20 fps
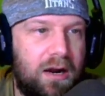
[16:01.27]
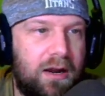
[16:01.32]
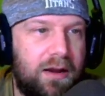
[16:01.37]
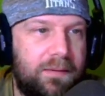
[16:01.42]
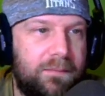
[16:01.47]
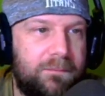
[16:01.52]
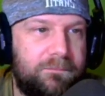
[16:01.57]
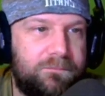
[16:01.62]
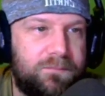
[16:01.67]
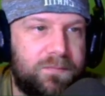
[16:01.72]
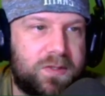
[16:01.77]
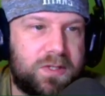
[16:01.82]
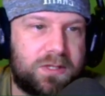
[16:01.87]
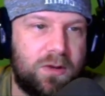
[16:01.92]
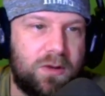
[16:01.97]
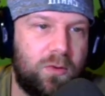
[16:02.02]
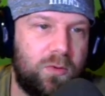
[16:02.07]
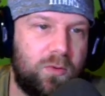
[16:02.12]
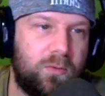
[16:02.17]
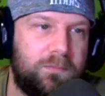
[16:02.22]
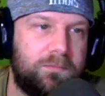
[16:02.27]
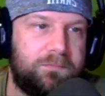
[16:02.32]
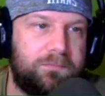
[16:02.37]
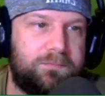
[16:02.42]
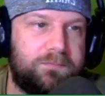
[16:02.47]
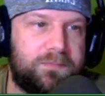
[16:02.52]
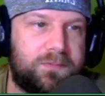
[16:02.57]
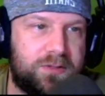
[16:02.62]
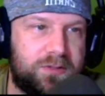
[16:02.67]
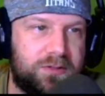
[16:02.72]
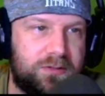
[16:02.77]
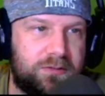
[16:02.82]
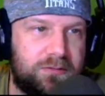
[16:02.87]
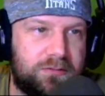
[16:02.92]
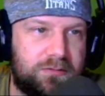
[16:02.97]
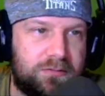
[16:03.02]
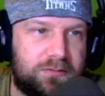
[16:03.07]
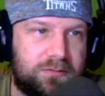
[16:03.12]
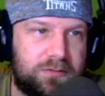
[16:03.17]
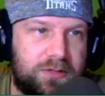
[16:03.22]
all right. So
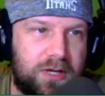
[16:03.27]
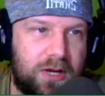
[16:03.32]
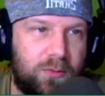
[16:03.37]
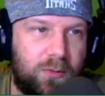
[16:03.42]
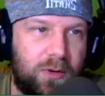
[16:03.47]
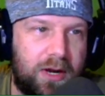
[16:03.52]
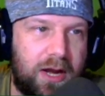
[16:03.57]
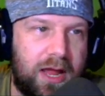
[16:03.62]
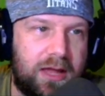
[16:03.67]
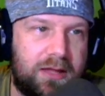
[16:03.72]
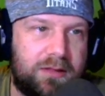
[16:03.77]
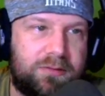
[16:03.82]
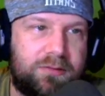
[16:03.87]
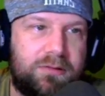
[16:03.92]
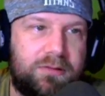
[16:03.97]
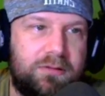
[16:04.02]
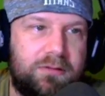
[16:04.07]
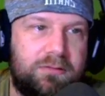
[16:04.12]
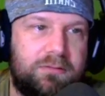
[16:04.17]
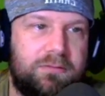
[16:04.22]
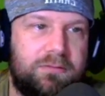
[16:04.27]
January 8th.